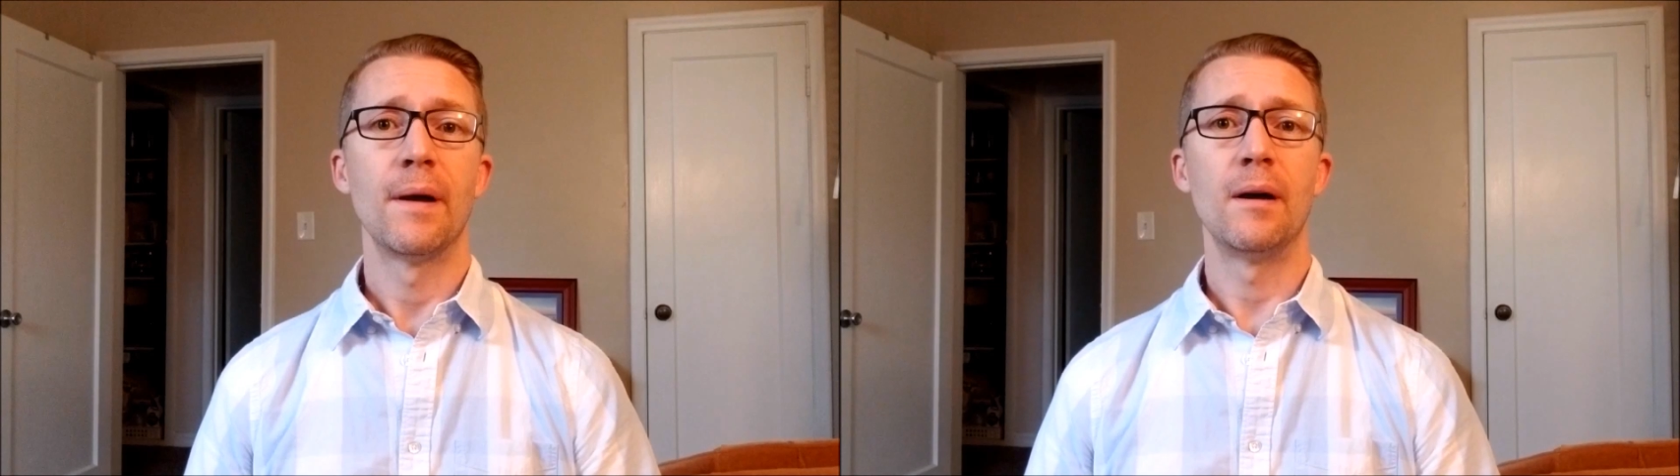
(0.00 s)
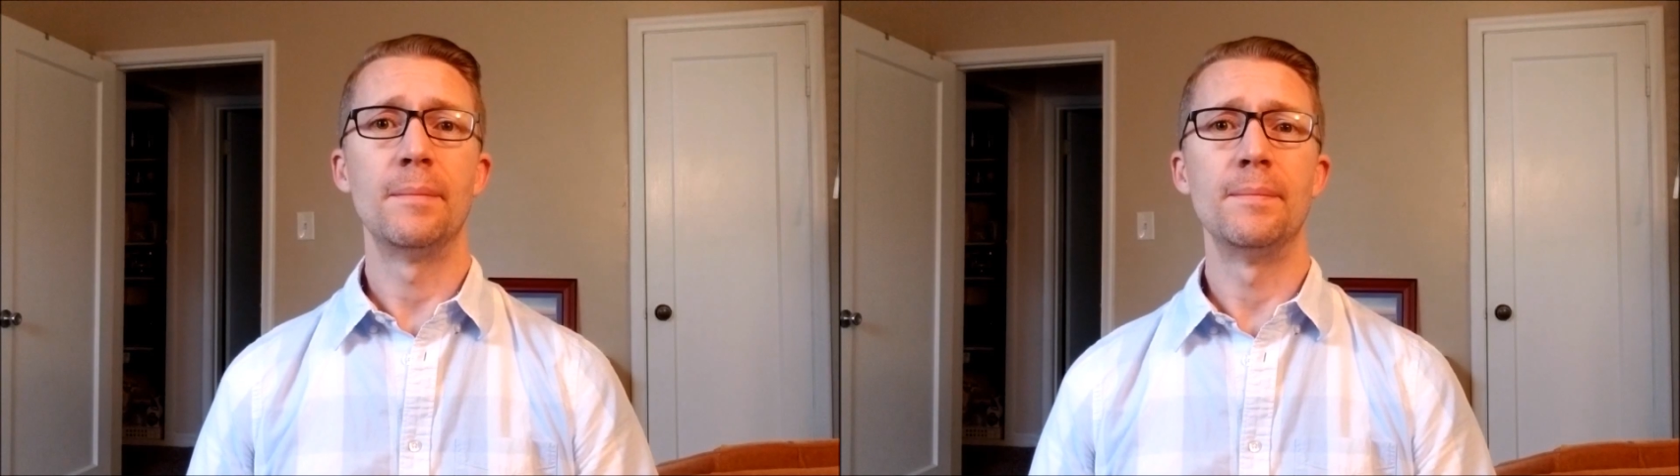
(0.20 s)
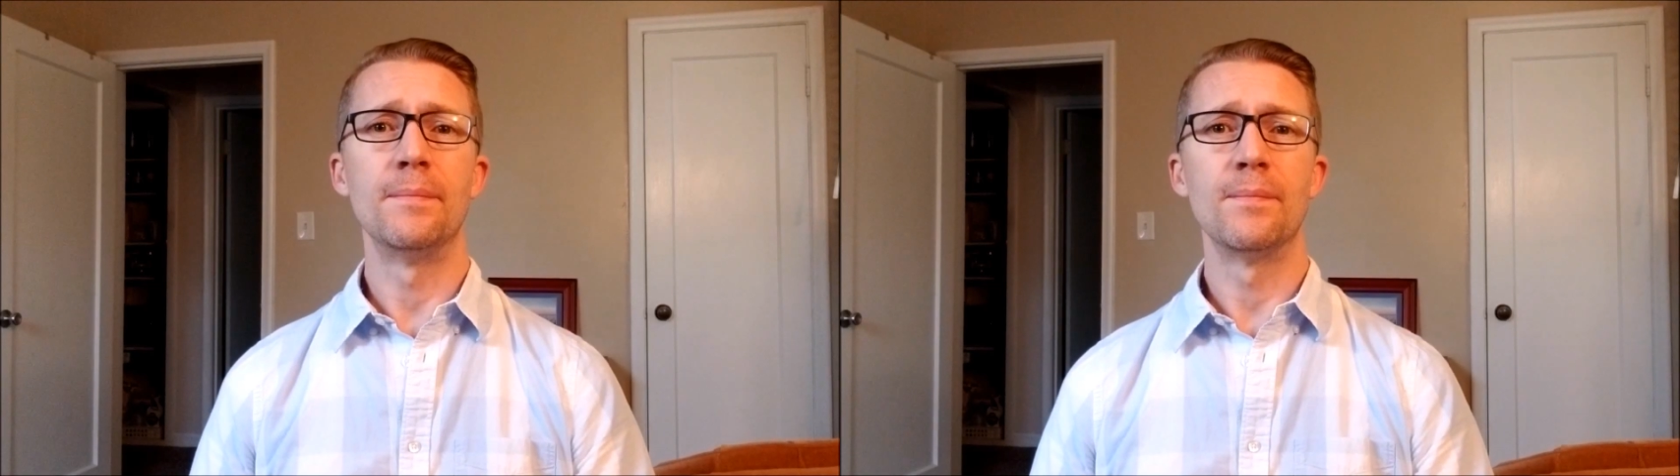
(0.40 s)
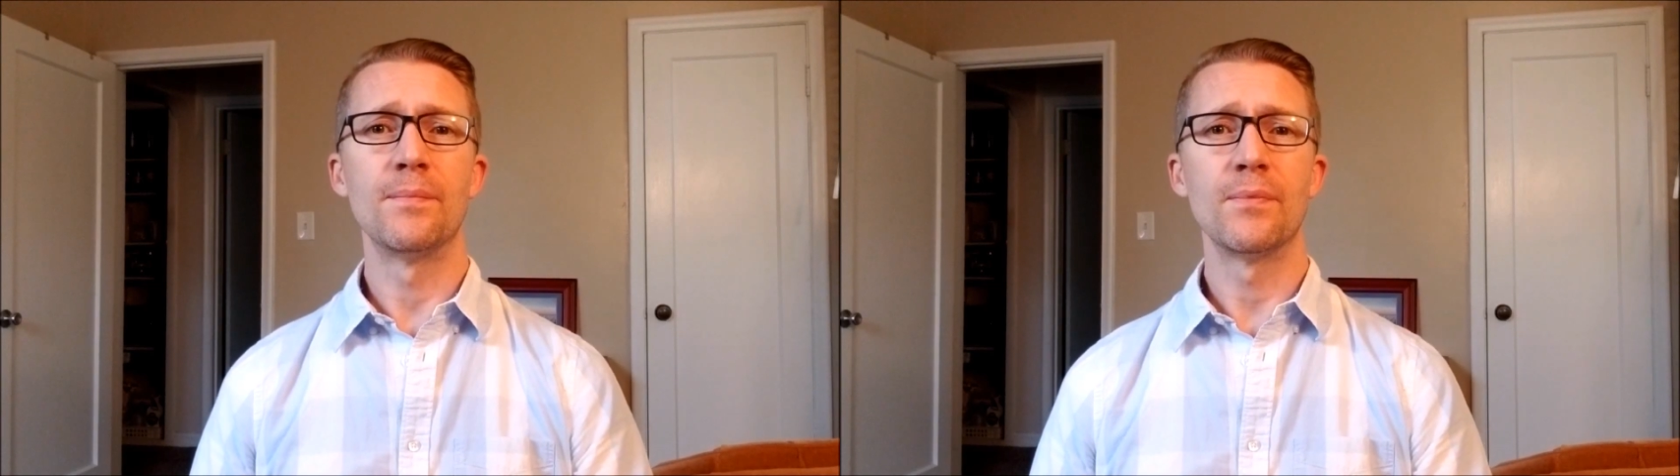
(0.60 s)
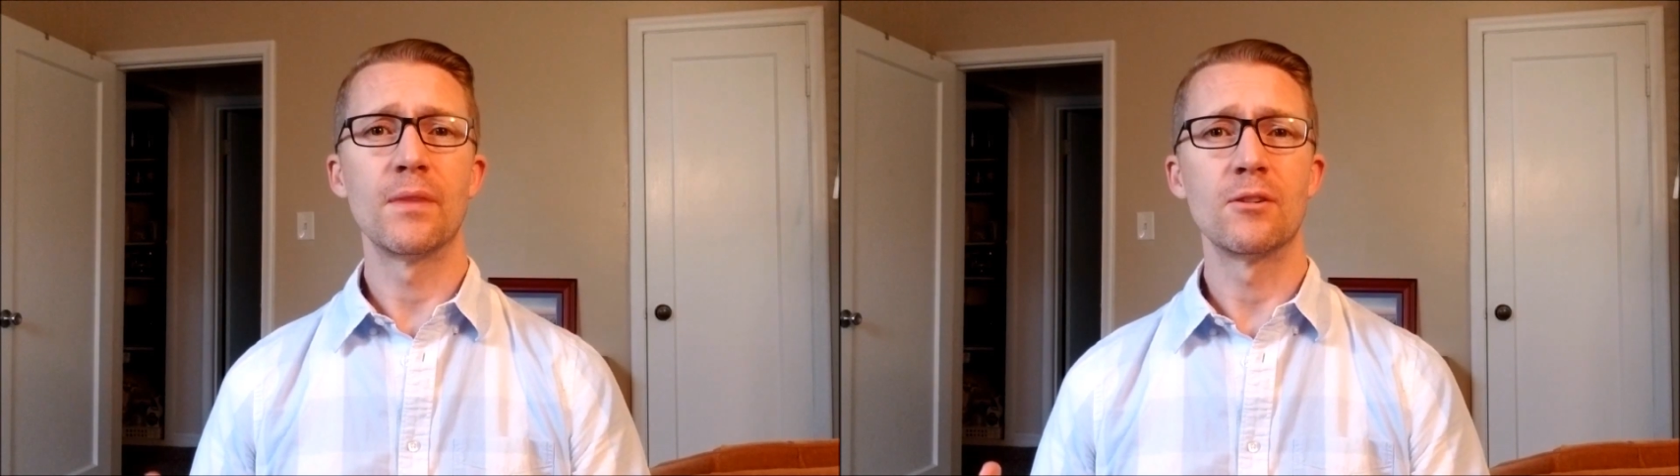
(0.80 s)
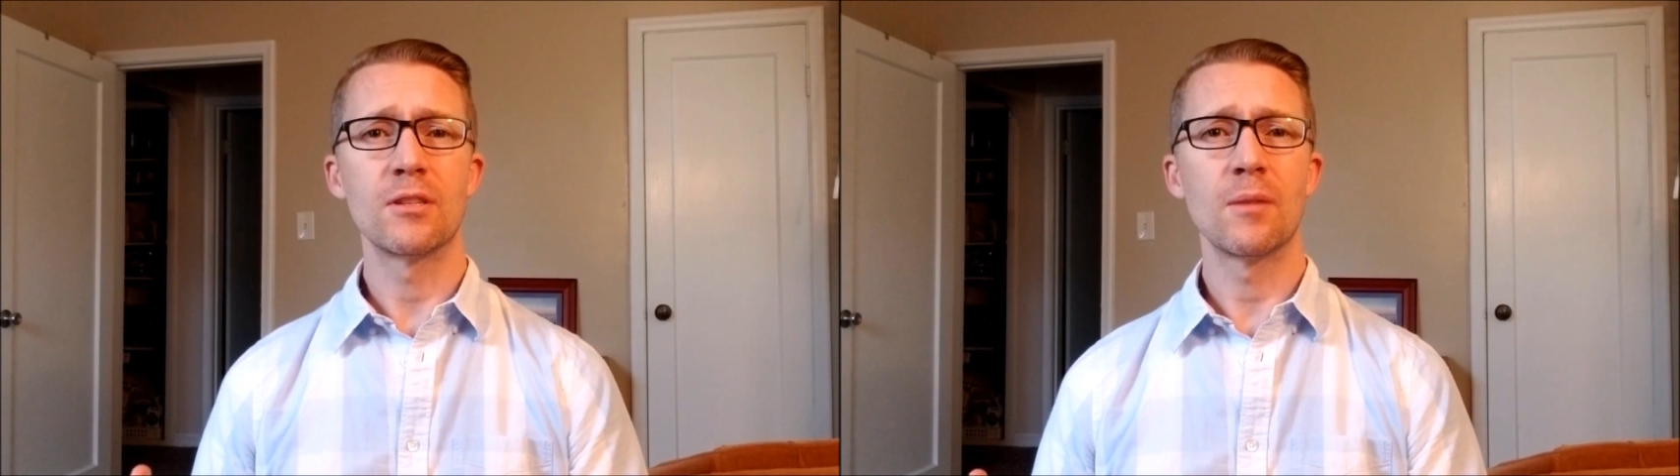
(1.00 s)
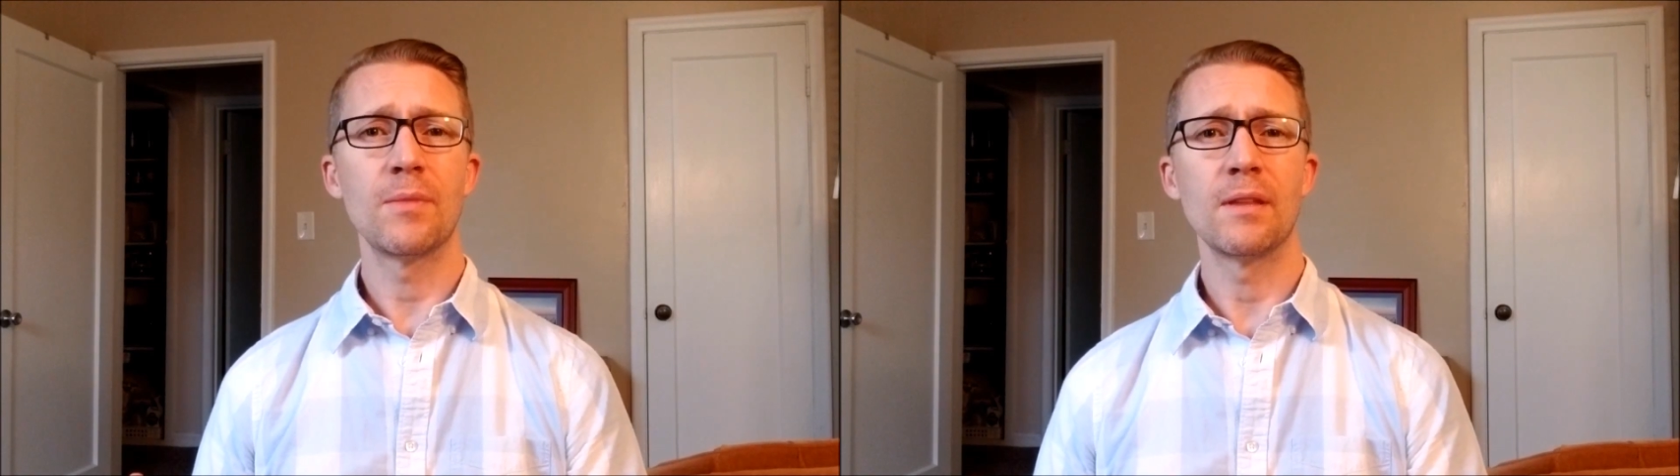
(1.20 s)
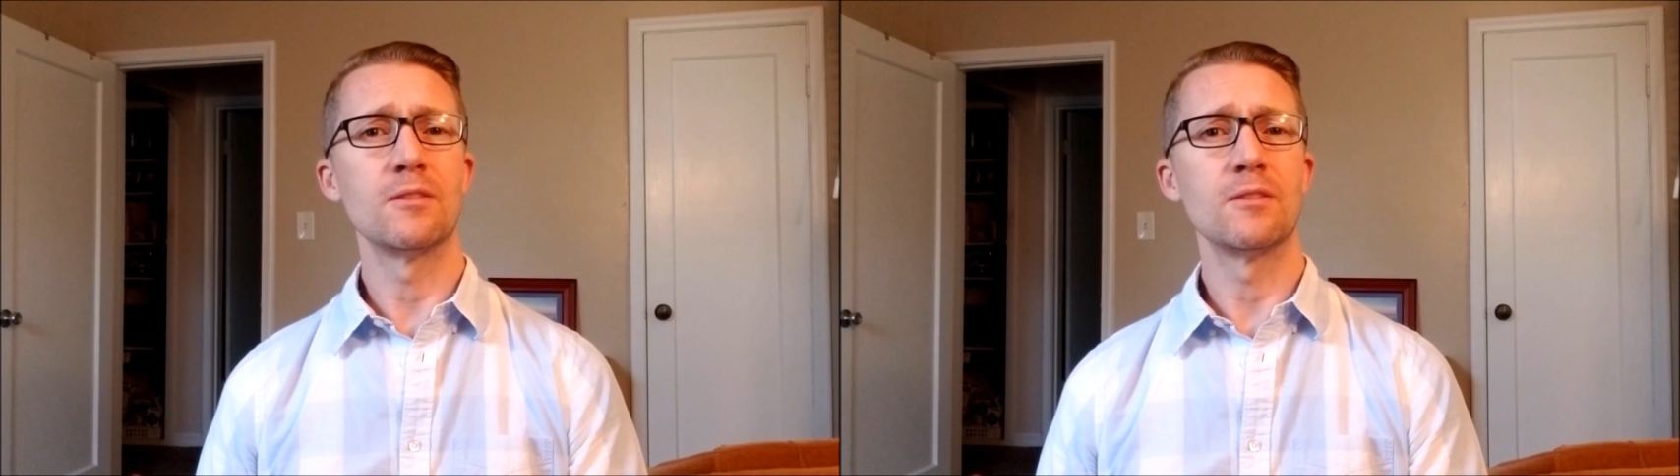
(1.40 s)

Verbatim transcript: um, there's something